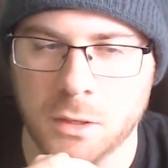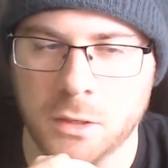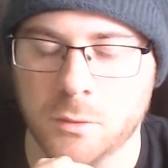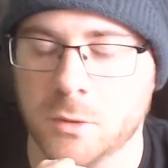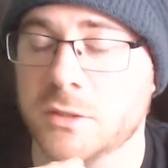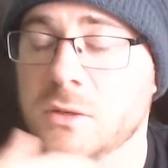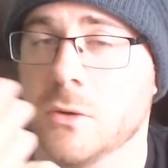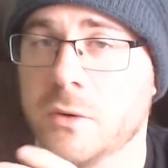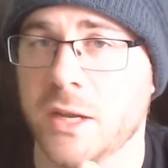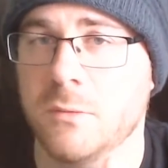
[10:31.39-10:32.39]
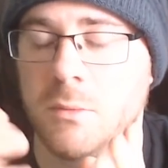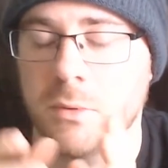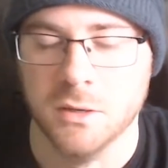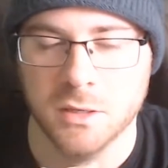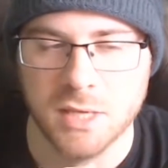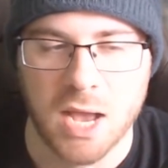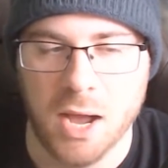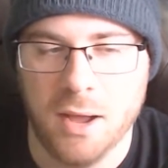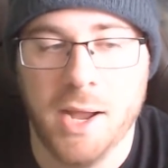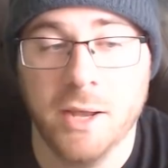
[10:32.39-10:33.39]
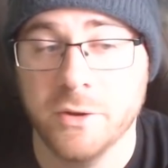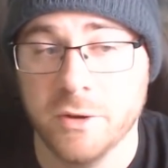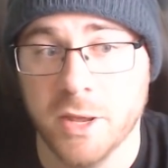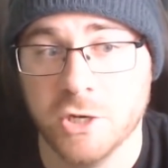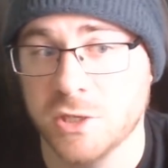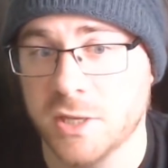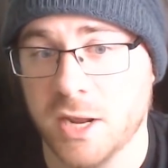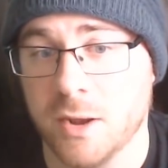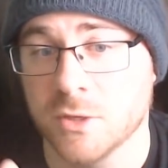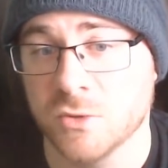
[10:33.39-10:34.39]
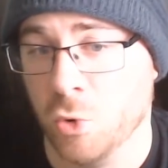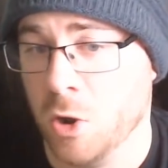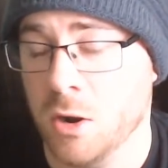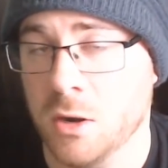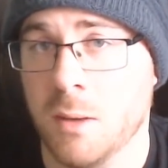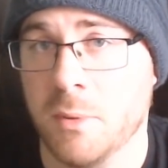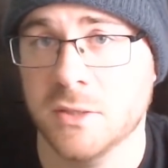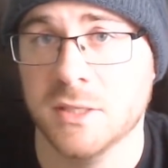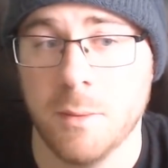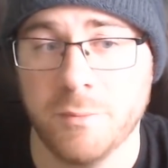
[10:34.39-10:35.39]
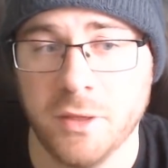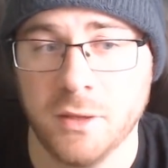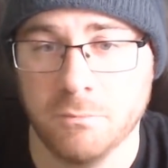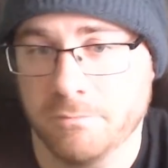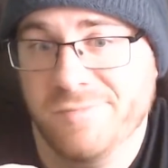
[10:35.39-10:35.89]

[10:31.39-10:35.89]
want to correct me, because I could imagine that I was wrong about something,